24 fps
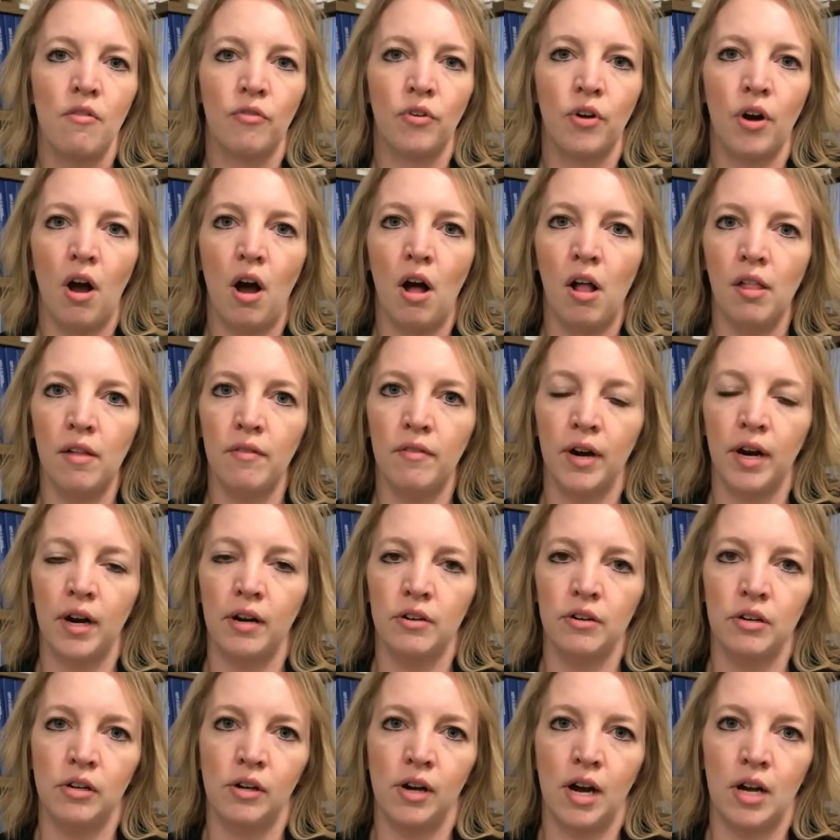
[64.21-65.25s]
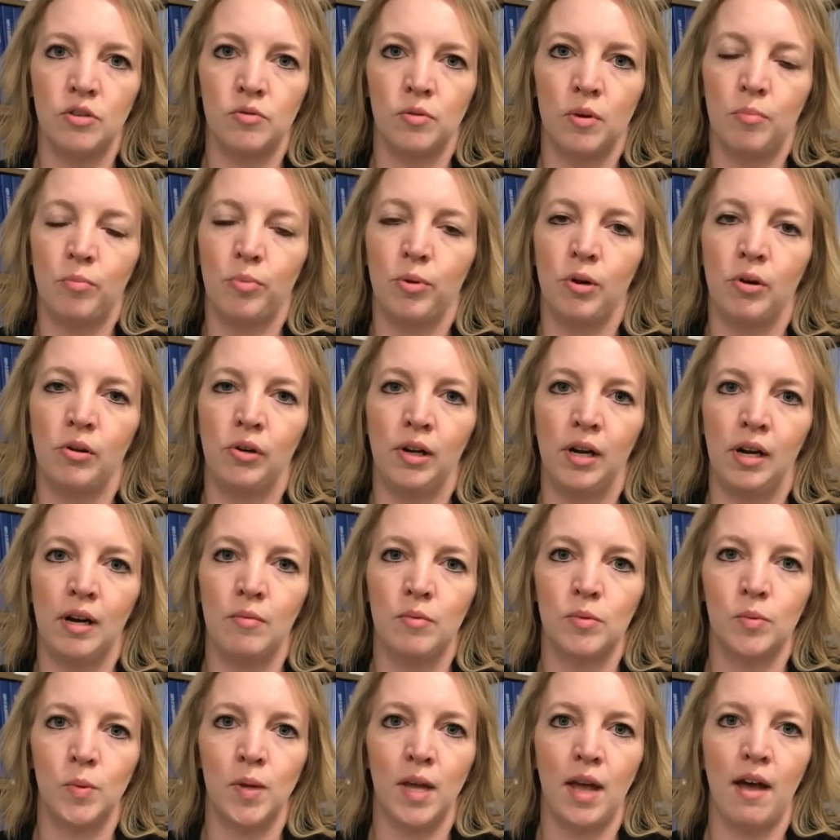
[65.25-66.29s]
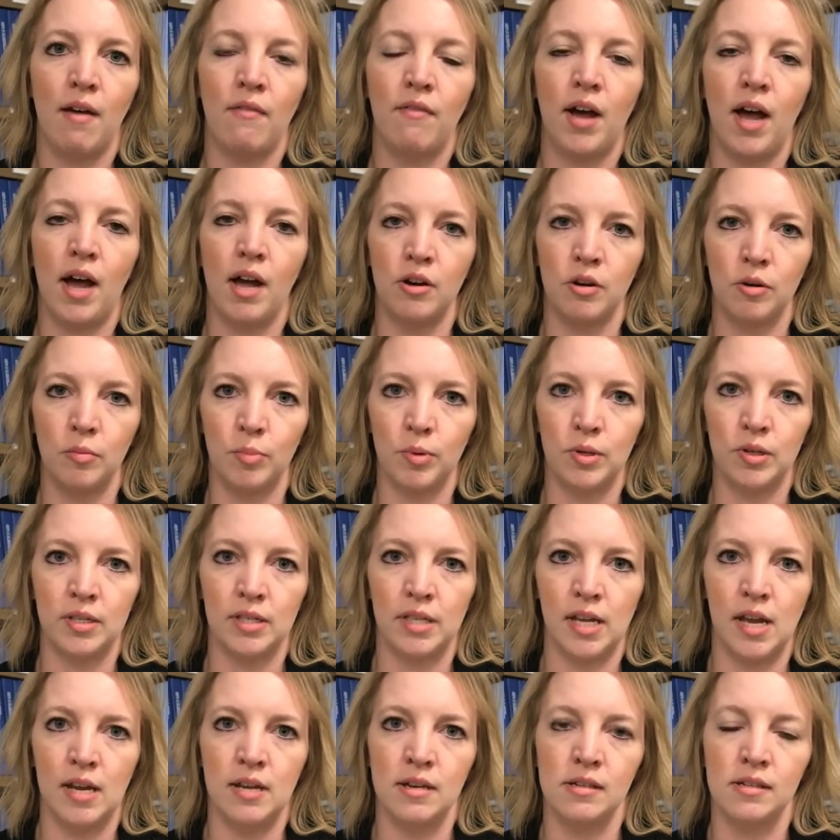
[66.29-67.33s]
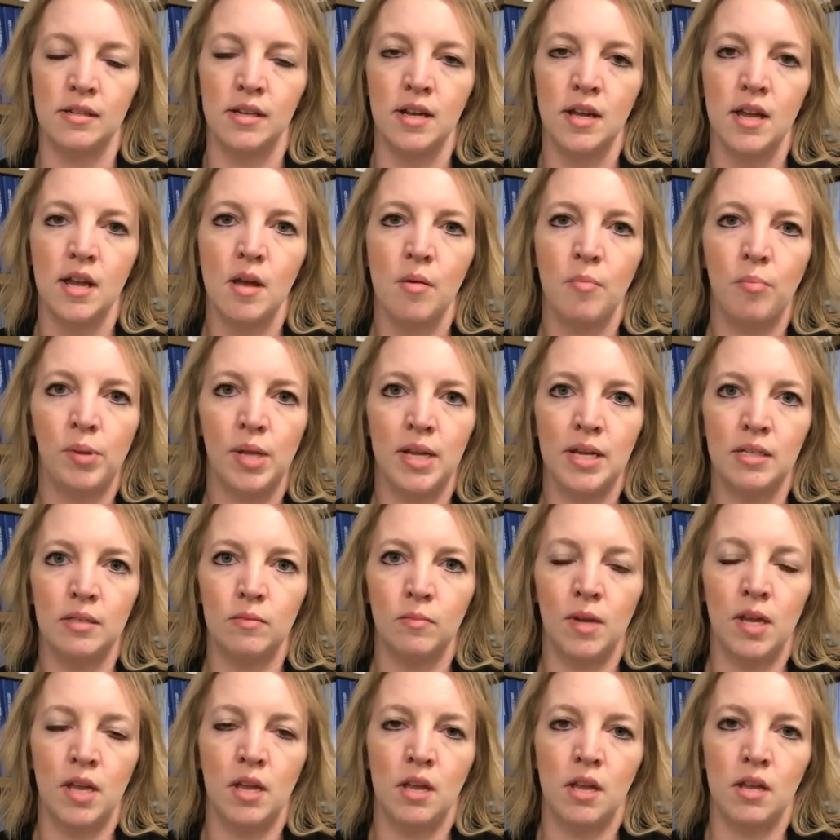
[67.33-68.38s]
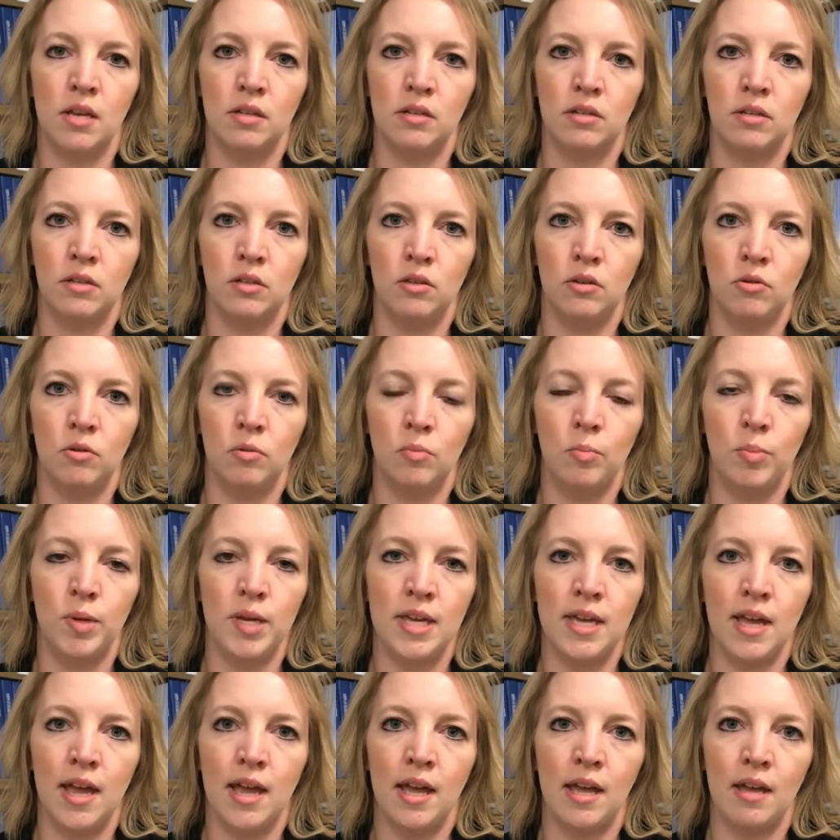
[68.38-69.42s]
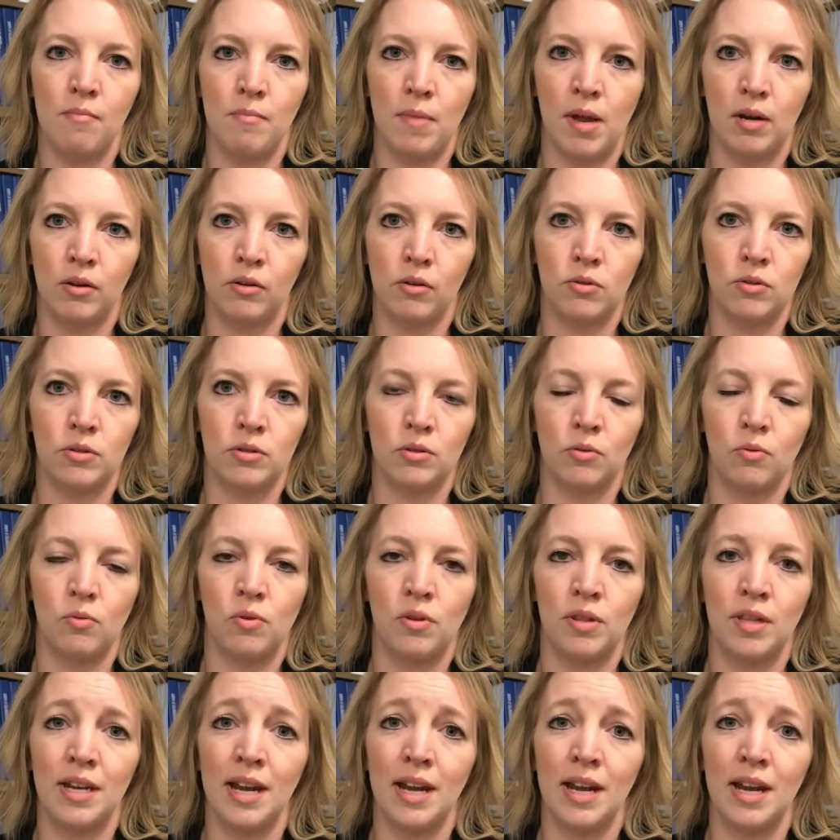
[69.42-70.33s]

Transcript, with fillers: For all of our undergraduate programs, we have one hundred percent placement into P A and medical school.